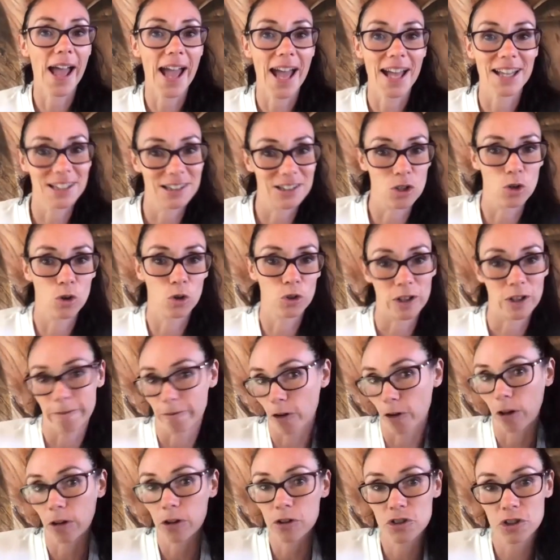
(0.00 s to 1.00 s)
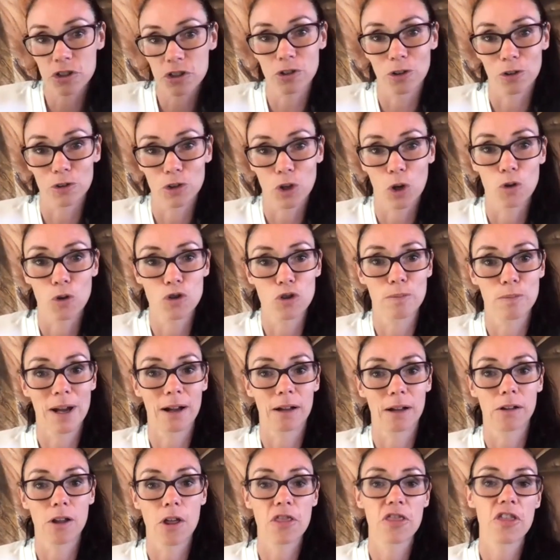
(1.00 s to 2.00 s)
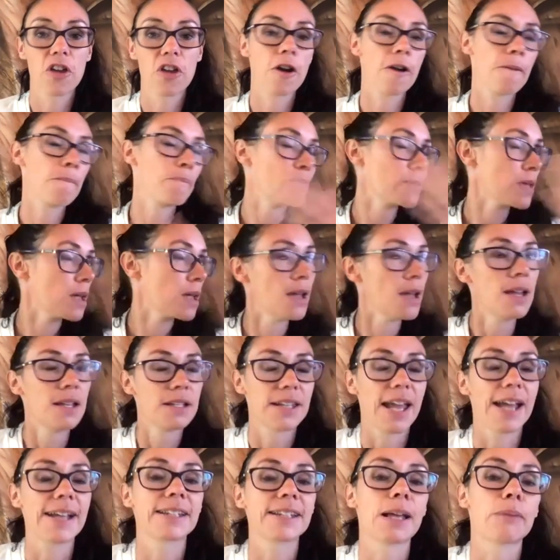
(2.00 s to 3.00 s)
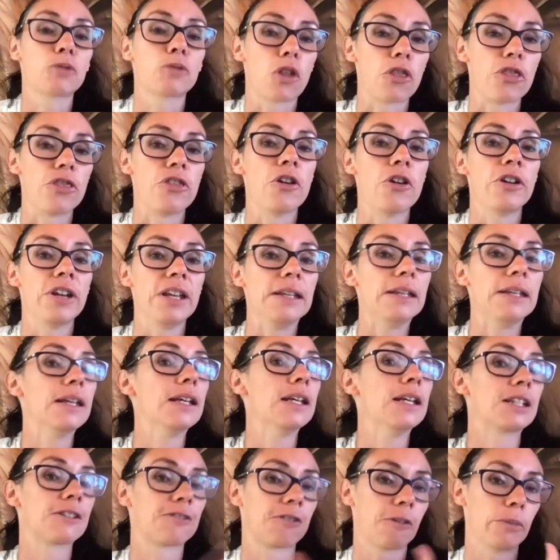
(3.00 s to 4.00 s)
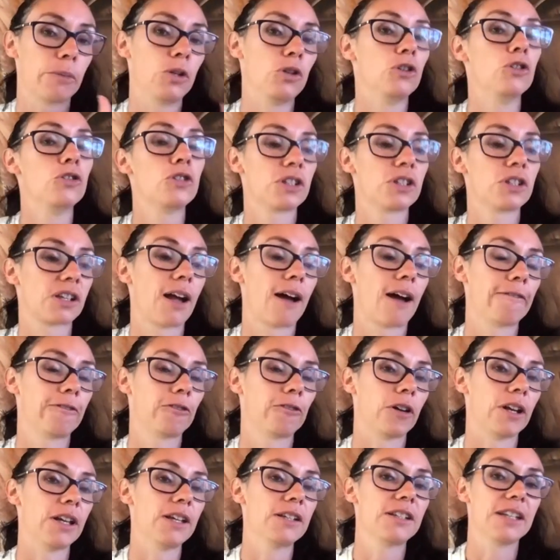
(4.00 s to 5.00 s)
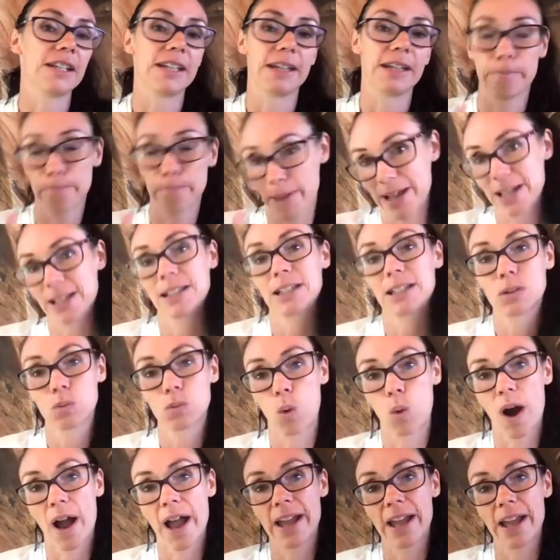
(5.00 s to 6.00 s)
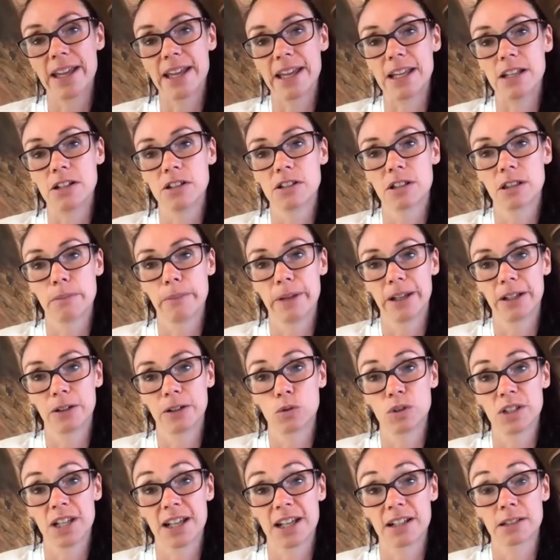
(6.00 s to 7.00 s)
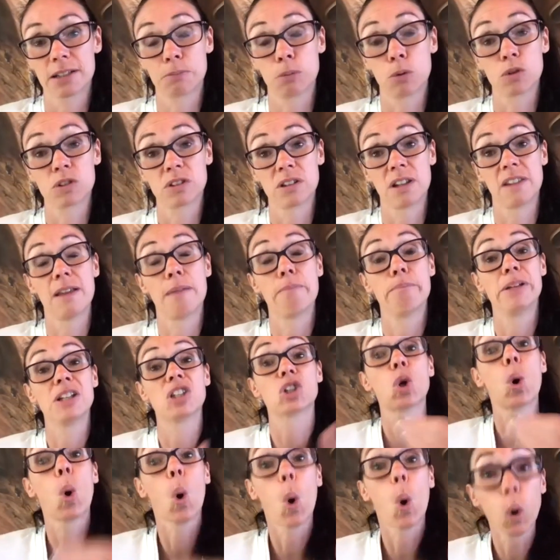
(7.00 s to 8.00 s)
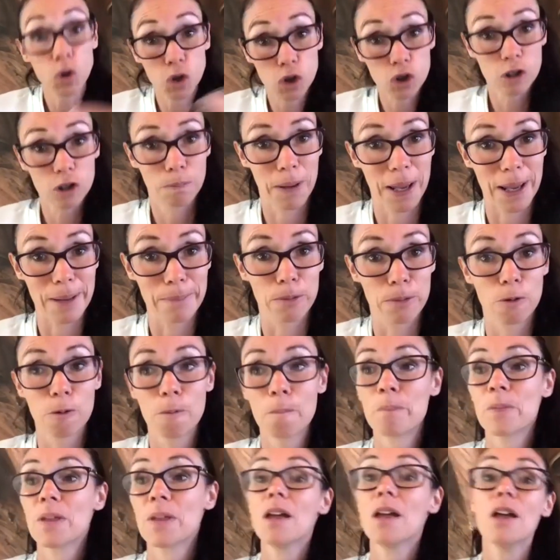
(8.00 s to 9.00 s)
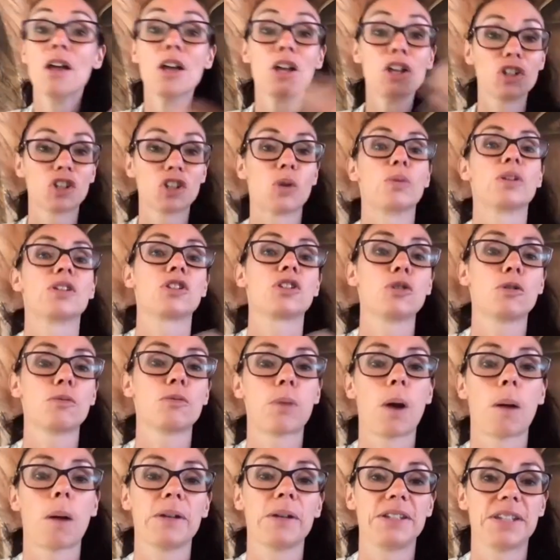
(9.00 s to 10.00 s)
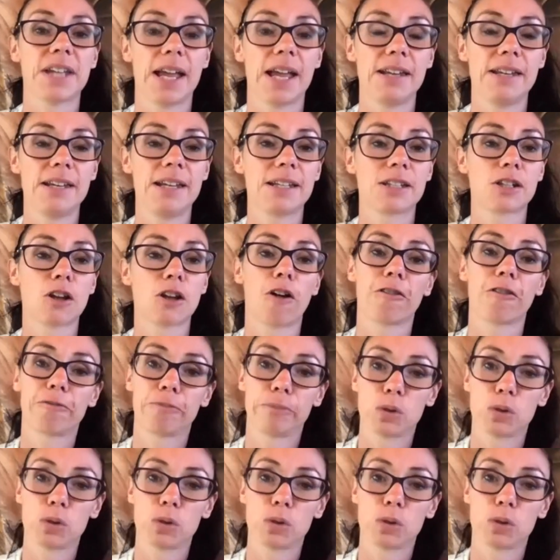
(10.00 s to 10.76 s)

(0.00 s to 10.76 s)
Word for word: has your nephrologist not told you about Klotho? Takes up to 30 years from a new discovery to make its way into the medical textbooks to then be taught to people. So we're still probably 10 years off